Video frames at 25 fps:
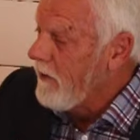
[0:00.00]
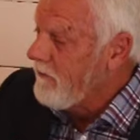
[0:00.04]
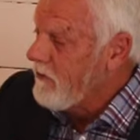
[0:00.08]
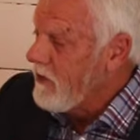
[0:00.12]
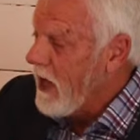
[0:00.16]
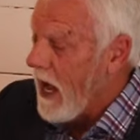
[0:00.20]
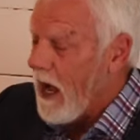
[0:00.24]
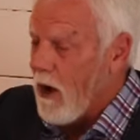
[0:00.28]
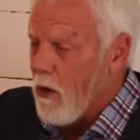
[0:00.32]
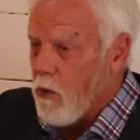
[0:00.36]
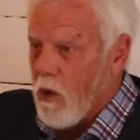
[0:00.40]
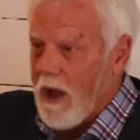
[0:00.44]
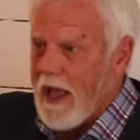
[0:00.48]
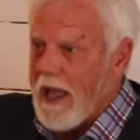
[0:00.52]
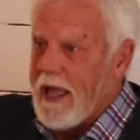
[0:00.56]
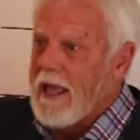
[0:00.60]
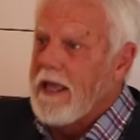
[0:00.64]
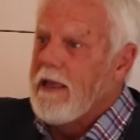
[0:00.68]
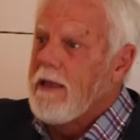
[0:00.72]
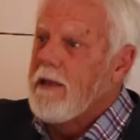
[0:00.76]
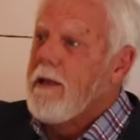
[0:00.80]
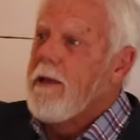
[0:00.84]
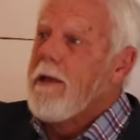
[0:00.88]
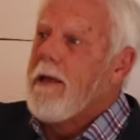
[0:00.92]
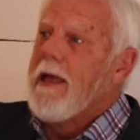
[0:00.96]
of Yahweh,
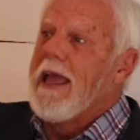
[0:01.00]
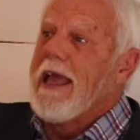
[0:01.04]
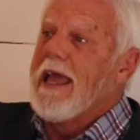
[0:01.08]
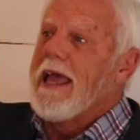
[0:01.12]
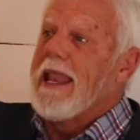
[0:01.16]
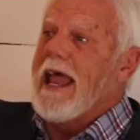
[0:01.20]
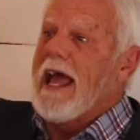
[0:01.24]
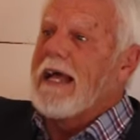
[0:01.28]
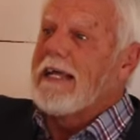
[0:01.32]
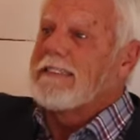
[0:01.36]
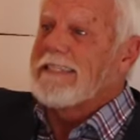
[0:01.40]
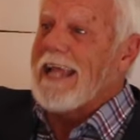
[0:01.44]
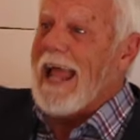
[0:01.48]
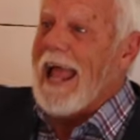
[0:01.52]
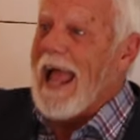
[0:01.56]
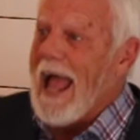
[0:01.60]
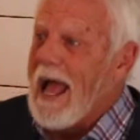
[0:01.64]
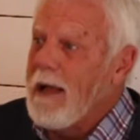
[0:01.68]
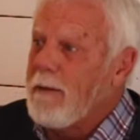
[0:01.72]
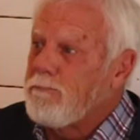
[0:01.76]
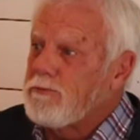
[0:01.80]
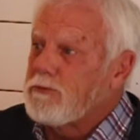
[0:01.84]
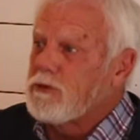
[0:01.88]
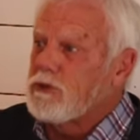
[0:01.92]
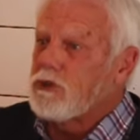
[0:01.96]
it has
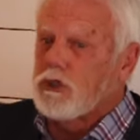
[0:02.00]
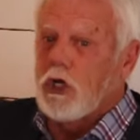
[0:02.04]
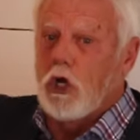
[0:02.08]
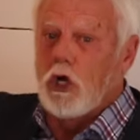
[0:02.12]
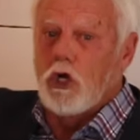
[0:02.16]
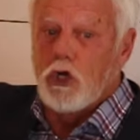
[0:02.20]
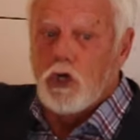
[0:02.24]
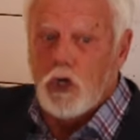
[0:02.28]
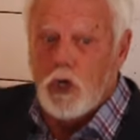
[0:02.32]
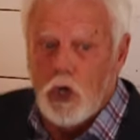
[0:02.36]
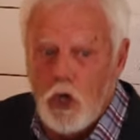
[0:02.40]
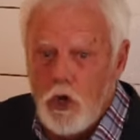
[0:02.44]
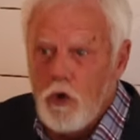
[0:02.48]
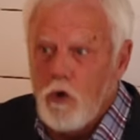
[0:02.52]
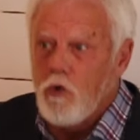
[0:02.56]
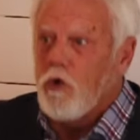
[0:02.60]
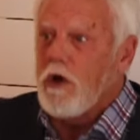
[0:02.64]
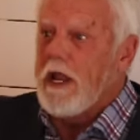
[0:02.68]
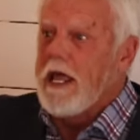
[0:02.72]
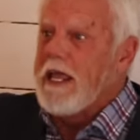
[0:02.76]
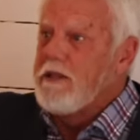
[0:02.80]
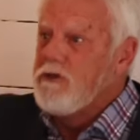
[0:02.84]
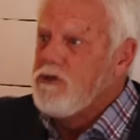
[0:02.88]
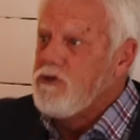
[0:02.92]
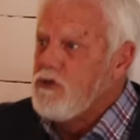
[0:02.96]

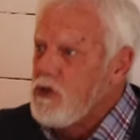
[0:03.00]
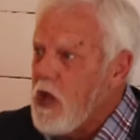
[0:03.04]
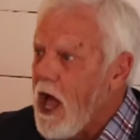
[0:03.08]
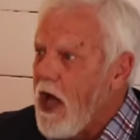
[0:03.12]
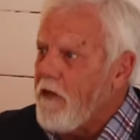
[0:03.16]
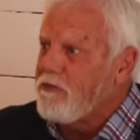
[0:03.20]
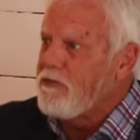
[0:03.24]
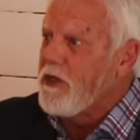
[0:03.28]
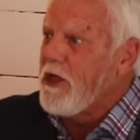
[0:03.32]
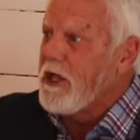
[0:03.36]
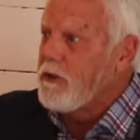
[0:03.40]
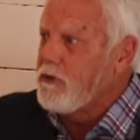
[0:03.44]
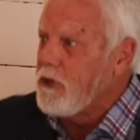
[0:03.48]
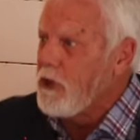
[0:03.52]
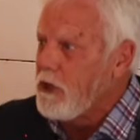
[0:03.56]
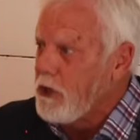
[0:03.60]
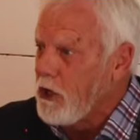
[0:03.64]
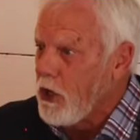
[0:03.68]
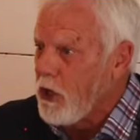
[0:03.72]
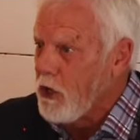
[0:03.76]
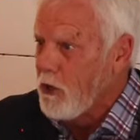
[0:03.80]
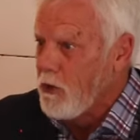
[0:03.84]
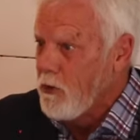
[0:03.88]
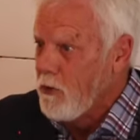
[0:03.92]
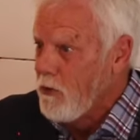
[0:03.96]
absolutely nothing to
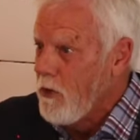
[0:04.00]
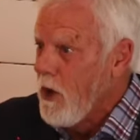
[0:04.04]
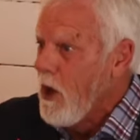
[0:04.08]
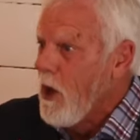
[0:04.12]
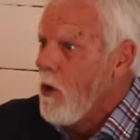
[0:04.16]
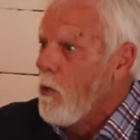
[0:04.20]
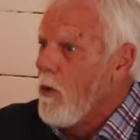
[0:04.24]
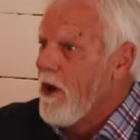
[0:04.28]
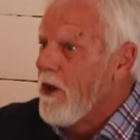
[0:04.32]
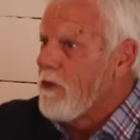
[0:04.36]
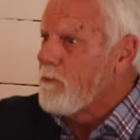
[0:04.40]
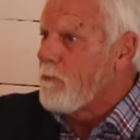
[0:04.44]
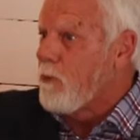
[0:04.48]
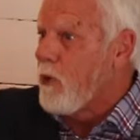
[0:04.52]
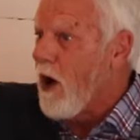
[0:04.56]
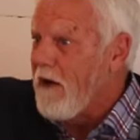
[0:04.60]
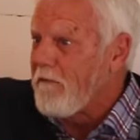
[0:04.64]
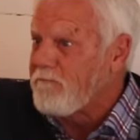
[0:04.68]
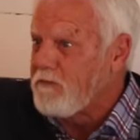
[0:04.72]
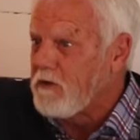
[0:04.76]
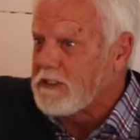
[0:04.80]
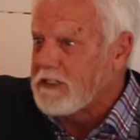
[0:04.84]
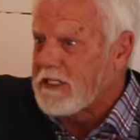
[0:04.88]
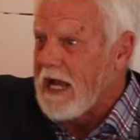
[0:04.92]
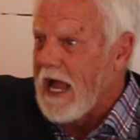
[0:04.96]
do with
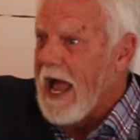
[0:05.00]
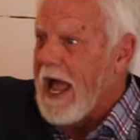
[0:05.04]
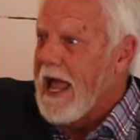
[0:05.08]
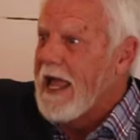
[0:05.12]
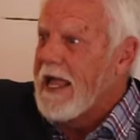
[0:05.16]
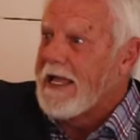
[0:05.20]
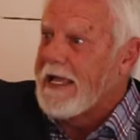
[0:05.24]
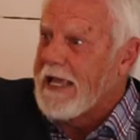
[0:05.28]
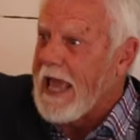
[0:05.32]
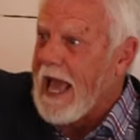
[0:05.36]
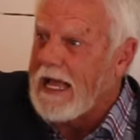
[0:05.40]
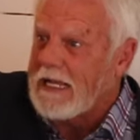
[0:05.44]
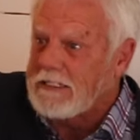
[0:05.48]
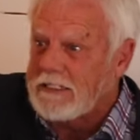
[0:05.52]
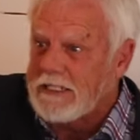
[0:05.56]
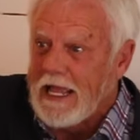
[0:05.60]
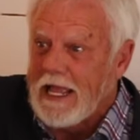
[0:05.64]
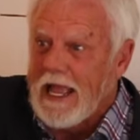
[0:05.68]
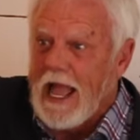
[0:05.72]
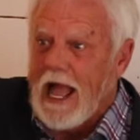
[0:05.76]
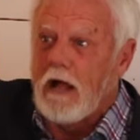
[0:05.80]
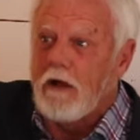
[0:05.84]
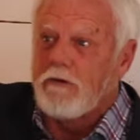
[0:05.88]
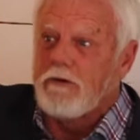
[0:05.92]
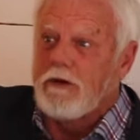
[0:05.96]
prophesying,
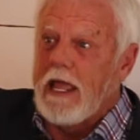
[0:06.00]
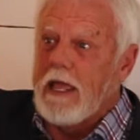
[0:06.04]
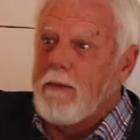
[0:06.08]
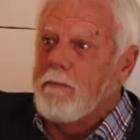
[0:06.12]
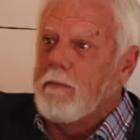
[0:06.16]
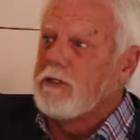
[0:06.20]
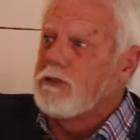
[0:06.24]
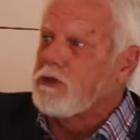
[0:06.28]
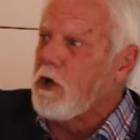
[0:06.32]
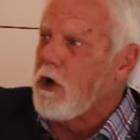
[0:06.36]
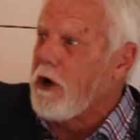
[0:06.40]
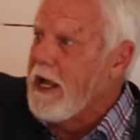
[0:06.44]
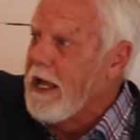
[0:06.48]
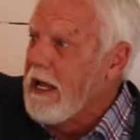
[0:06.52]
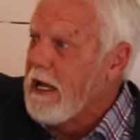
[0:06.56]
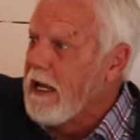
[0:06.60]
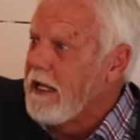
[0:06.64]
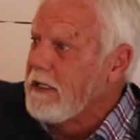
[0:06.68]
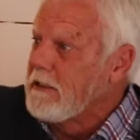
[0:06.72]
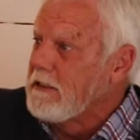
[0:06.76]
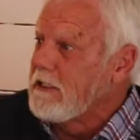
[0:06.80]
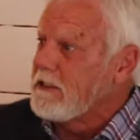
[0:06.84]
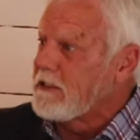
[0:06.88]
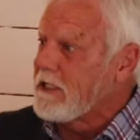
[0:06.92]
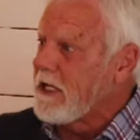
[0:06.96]
casting out demons, or
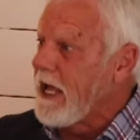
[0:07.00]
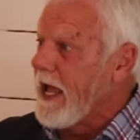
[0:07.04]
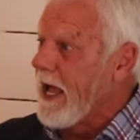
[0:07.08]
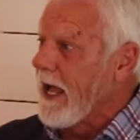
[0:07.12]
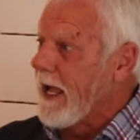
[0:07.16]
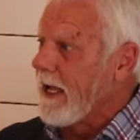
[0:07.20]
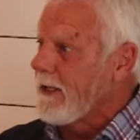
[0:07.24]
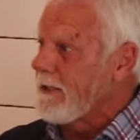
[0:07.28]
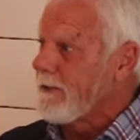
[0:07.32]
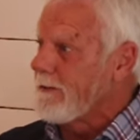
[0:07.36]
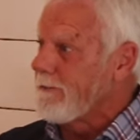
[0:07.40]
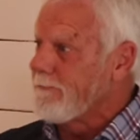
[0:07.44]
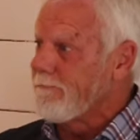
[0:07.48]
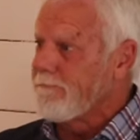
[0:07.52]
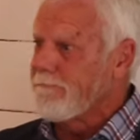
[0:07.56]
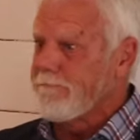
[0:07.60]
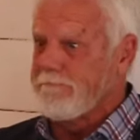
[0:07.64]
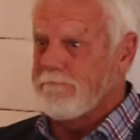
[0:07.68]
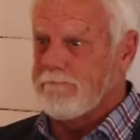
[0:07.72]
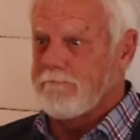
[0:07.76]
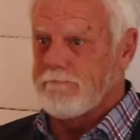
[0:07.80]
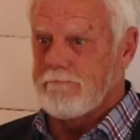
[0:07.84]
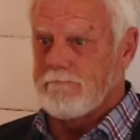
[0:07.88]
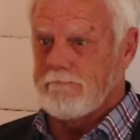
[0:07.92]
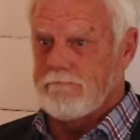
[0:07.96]
healing the sick.
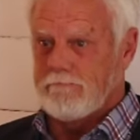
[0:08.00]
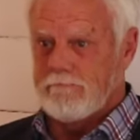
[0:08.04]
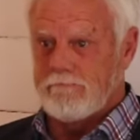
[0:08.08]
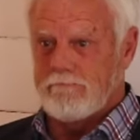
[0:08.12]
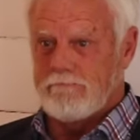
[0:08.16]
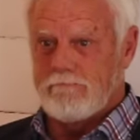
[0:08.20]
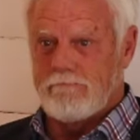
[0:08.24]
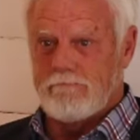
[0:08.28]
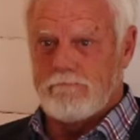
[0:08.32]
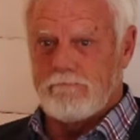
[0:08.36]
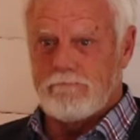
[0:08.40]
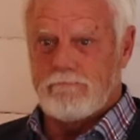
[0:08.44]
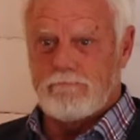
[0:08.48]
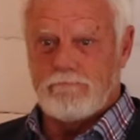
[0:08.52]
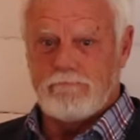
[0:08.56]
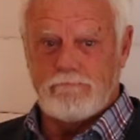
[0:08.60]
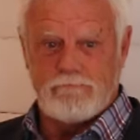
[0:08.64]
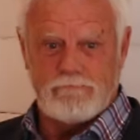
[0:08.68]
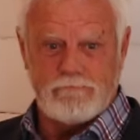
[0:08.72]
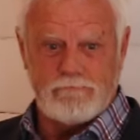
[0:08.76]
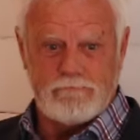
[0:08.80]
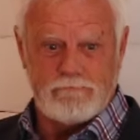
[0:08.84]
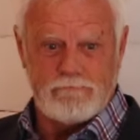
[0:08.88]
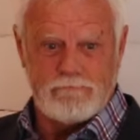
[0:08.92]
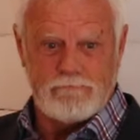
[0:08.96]
Yes.
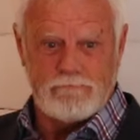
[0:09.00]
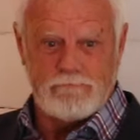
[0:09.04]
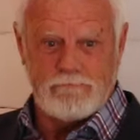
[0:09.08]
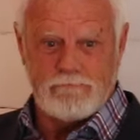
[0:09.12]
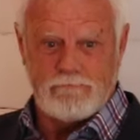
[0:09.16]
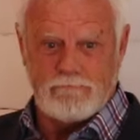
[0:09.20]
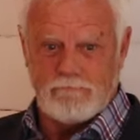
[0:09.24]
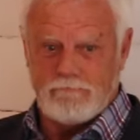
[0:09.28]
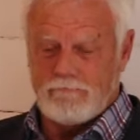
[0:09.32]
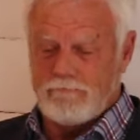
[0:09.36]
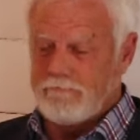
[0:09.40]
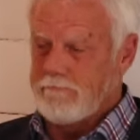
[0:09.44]
Yeah.